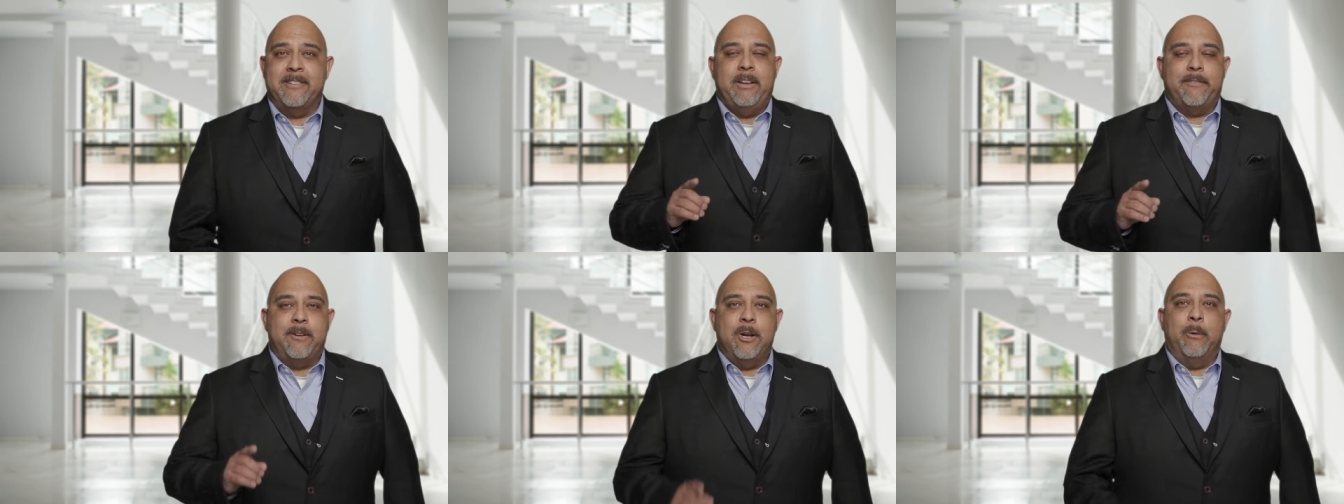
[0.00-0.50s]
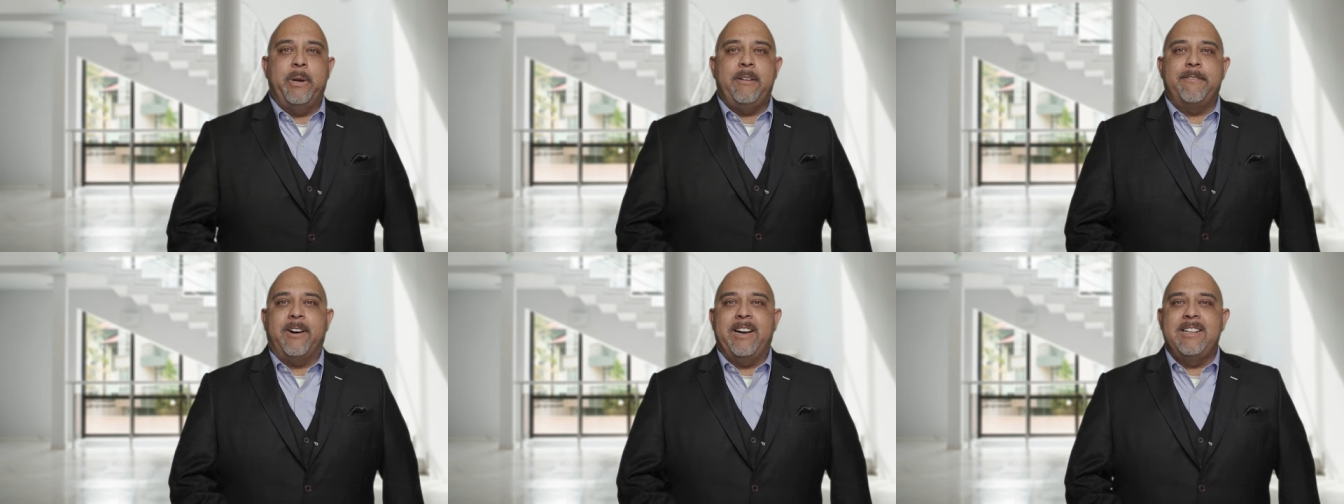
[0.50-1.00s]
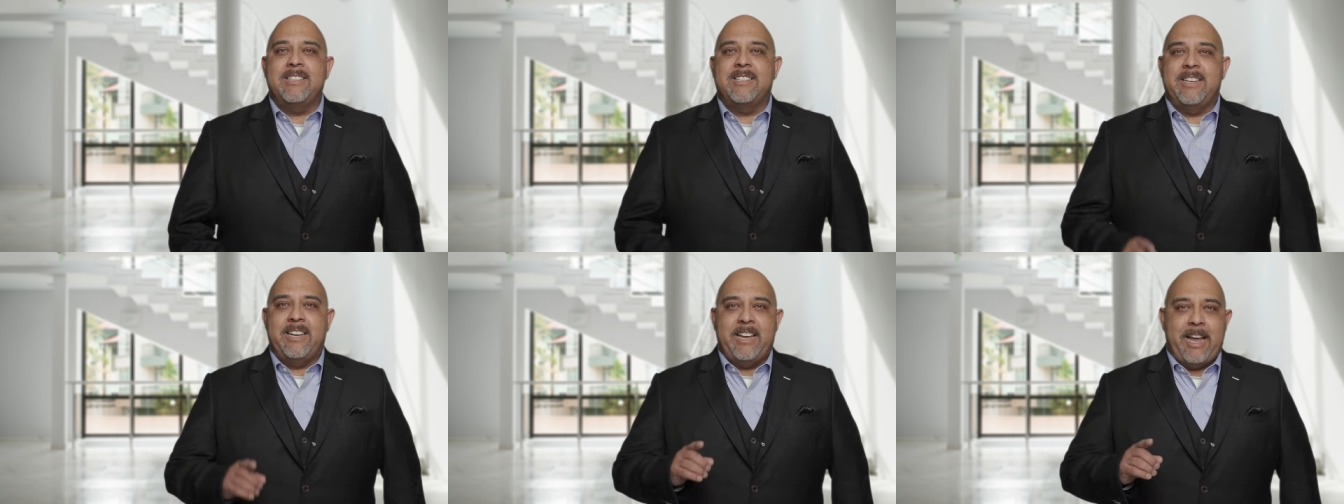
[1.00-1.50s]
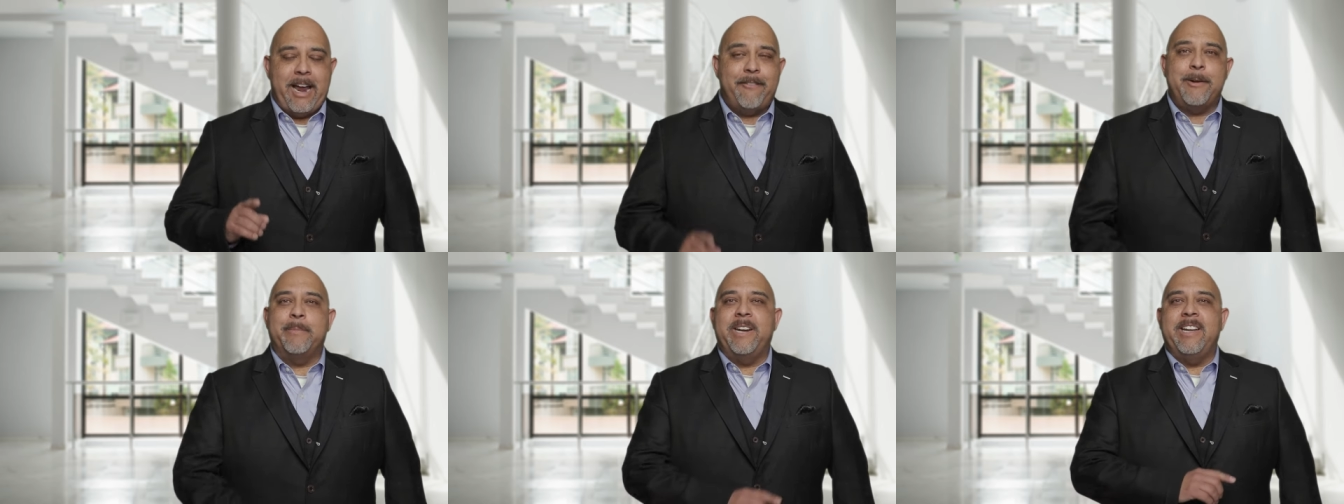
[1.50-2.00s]
If nobody fights,
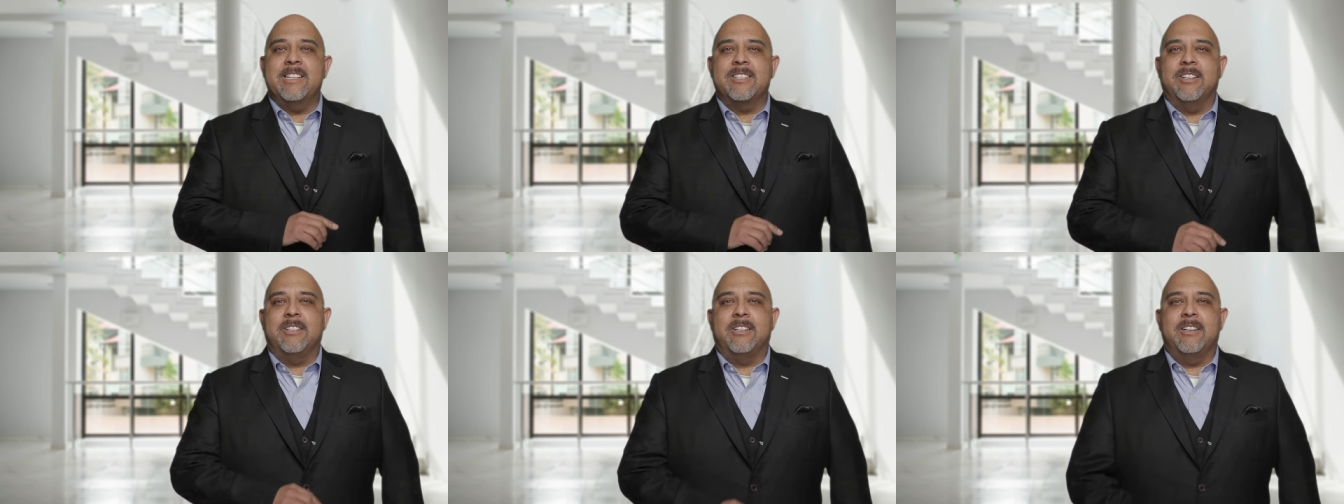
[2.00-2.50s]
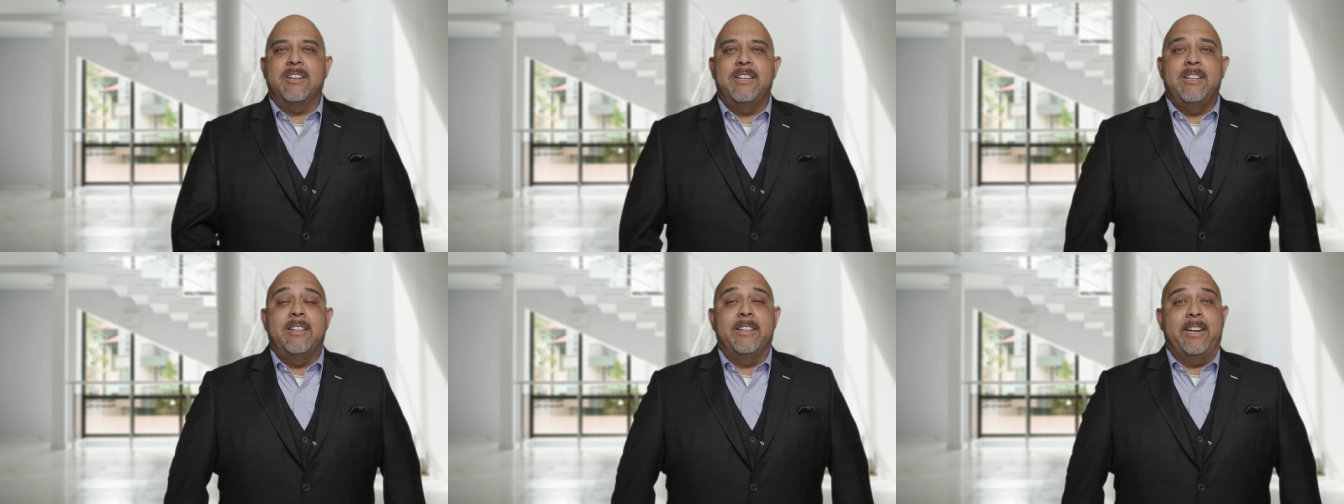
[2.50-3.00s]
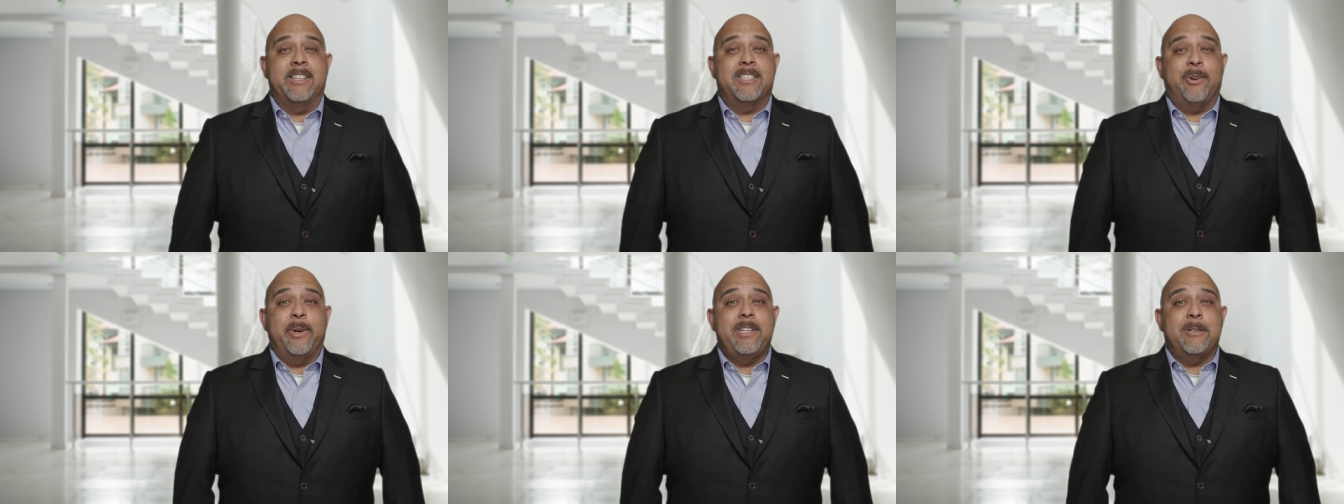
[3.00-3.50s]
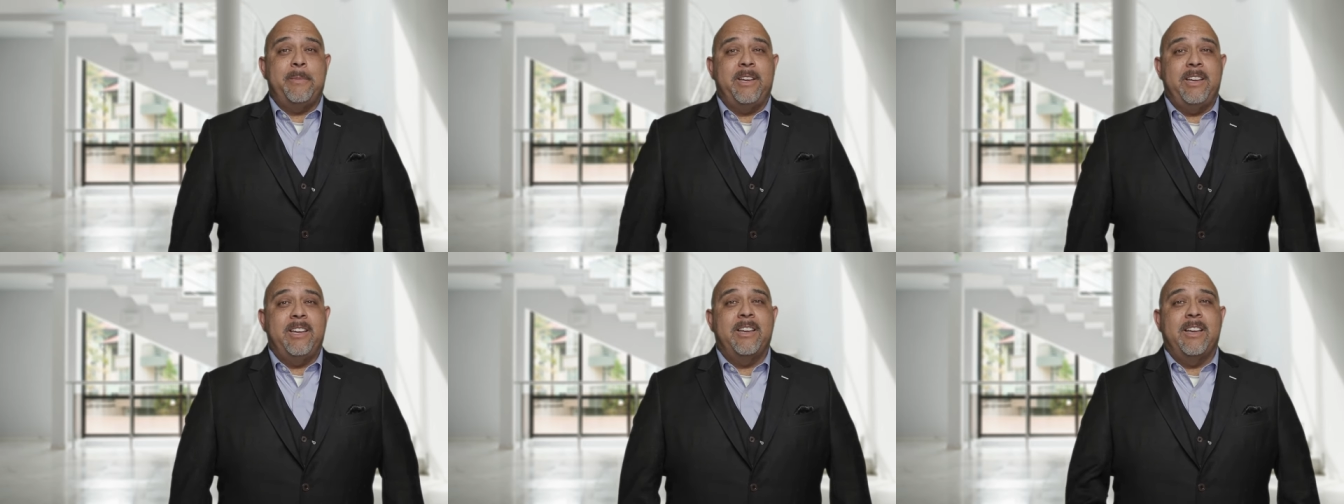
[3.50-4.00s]
everybody gets along, then it's going to
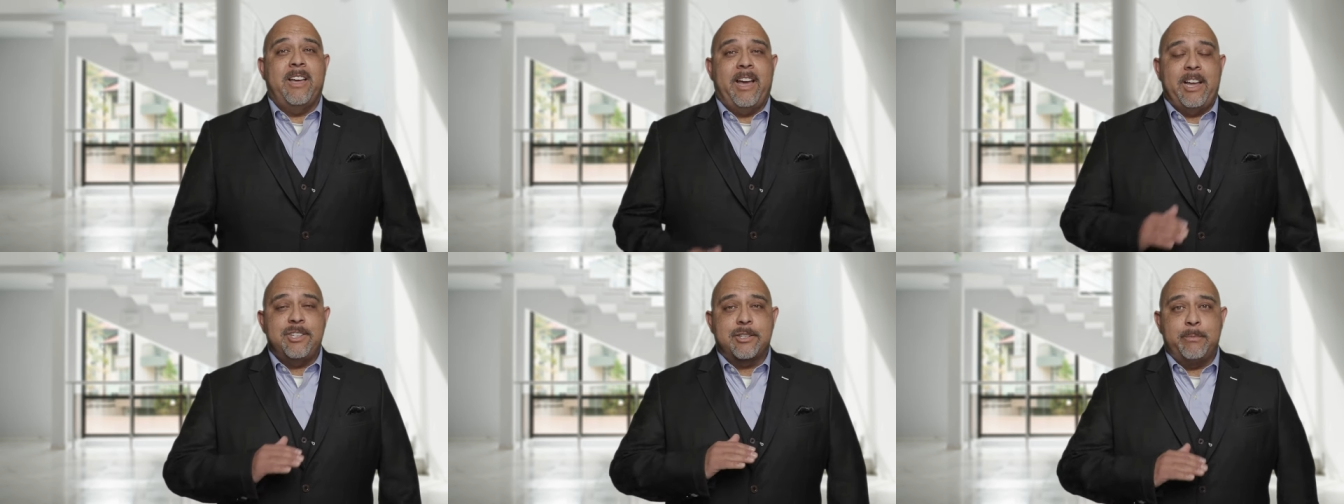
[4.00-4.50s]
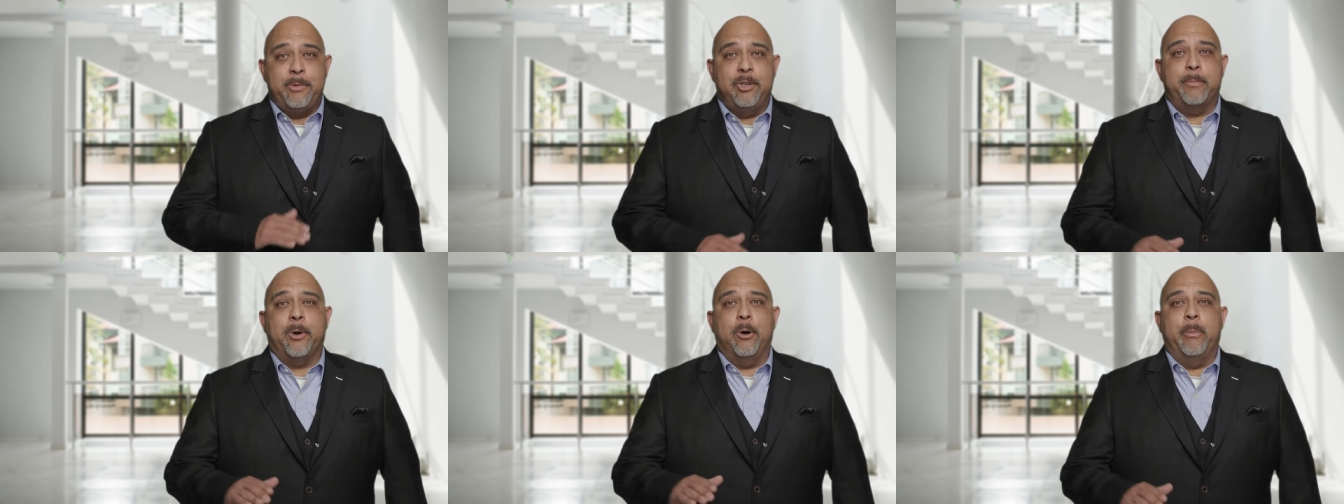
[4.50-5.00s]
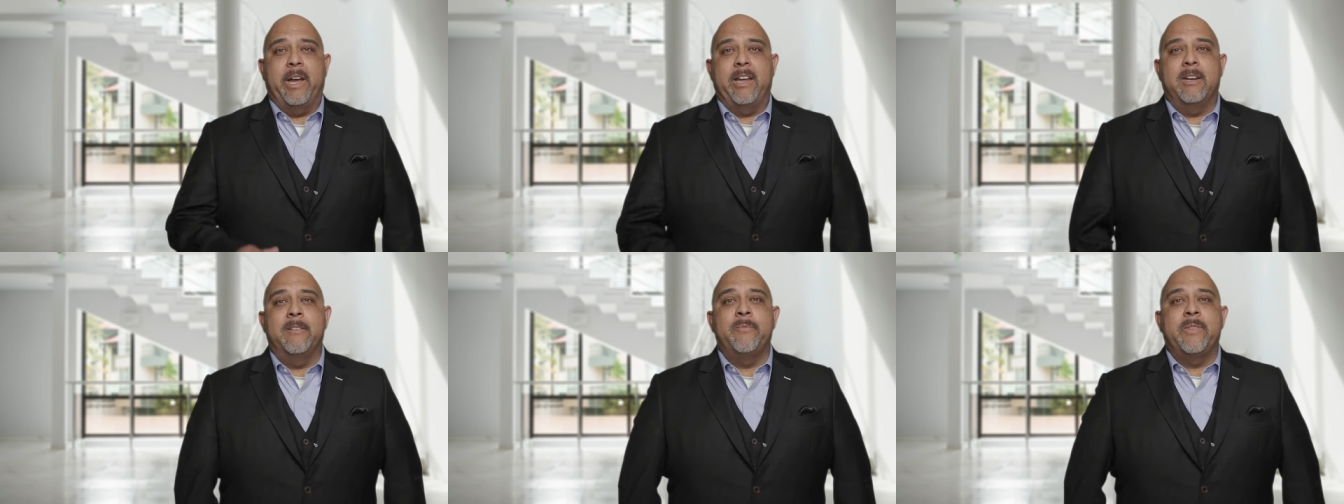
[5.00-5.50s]
be a smooth probate